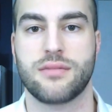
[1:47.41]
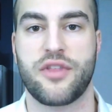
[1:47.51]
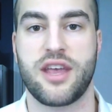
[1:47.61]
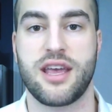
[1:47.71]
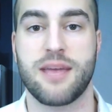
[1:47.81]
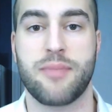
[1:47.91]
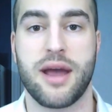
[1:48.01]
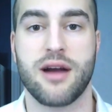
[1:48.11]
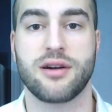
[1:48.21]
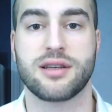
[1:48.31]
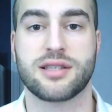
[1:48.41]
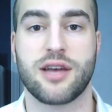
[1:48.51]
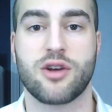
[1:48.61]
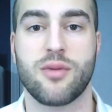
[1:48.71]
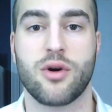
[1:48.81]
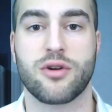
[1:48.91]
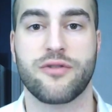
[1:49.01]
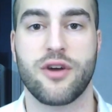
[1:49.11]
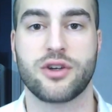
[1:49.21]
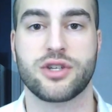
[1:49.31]
The impaired psychomotor
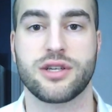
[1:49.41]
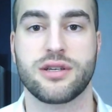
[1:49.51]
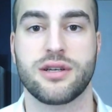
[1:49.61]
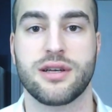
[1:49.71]
function,